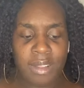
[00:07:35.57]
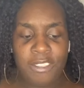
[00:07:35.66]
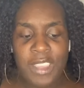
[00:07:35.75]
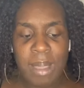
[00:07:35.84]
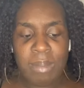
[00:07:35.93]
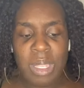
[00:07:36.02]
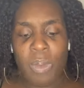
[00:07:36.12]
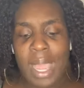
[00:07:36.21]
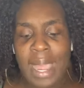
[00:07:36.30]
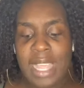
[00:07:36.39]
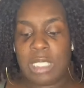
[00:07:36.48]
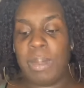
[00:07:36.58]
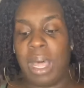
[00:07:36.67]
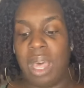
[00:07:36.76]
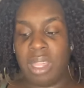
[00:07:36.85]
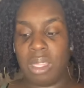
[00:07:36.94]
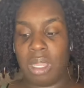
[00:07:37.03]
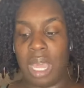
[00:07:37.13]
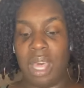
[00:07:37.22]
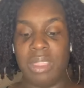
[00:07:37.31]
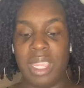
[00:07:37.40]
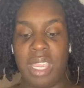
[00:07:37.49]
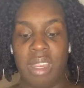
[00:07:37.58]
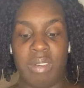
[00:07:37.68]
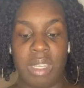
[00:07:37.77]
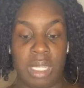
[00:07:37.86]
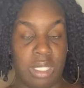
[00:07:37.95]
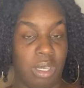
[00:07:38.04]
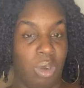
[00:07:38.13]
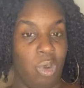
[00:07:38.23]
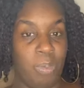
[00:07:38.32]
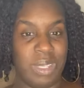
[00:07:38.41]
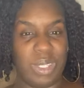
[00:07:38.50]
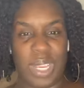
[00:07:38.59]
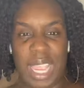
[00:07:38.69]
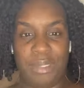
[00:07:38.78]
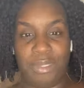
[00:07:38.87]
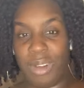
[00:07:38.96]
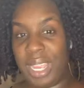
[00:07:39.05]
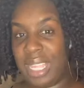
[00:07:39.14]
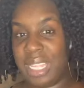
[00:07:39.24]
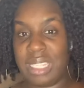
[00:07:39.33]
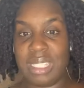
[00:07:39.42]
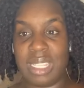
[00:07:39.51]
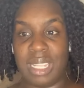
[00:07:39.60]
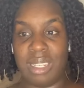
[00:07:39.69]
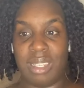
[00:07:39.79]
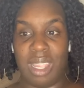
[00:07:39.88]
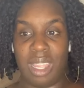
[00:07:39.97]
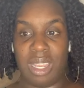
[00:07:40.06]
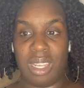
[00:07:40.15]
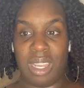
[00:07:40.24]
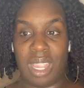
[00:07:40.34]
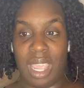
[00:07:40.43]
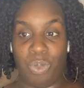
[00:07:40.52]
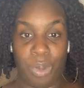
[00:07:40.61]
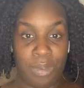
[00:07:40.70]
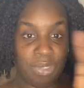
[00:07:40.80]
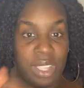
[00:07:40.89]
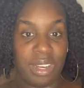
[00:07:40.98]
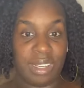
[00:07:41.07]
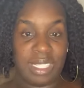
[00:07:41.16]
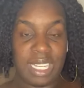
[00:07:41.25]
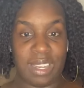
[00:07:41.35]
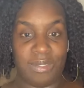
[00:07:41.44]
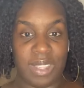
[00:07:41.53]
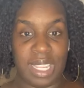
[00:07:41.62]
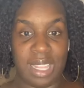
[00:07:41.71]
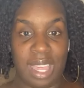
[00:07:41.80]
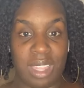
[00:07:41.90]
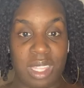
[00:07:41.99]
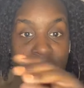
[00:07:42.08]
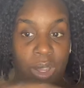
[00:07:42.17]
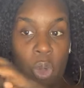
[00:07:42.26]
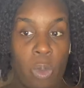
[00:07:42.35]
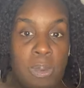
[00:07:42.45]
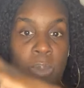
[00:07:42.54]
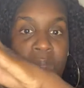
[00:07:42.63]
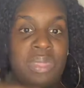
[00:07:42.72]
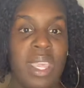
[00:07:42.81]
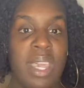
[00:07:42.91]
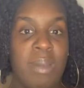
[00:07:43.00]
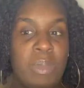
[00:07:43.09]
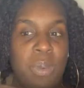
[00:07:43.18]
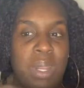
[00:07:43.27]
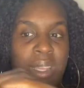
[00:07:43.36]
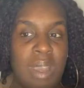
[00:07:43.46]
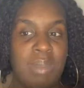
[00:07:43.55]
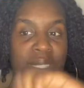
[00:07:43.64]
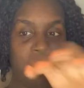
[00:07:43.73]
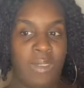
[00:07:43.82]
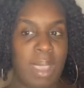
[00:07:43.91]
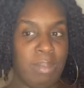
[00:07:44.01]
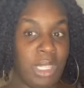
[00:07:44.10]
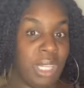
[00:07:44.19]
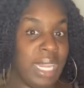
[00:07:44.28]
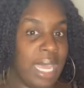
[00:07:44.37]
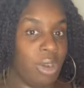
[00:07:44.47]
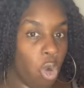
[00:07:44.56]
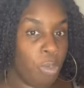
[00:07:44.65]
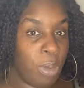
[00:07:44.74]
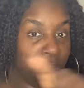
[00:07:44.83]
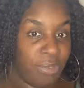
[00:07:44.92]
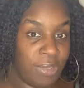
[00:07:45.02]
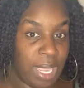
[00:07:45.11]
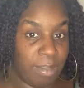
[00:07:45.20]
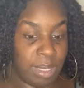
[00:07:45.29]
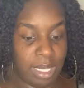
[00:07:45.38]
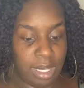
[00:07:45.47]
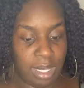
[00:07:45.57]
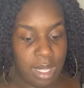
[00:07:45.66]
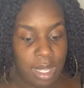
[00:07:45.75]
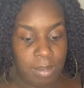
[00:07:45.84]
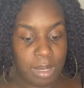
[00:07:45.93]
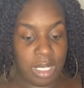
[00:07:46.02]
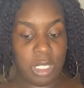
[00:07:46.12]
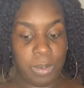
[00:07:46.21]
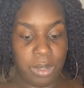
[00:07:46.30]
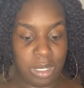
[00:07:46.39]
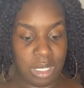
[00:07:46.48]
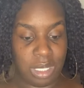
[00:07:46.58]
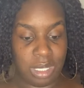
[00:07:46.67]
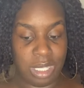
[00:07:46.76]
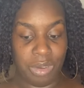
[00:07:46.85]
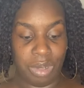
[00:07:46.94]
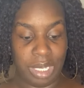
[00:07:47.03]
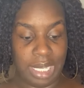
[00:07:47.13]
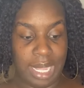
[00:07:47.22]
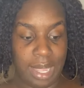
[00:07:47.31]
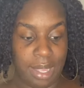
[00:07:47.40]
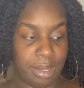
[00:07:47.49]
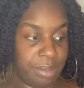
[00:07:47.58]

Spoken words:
Family-wise, but other areas they're open. So like friends and with their significant other, they're open with them. But when it comes to family, they're not open with family. But this person is secretly gay.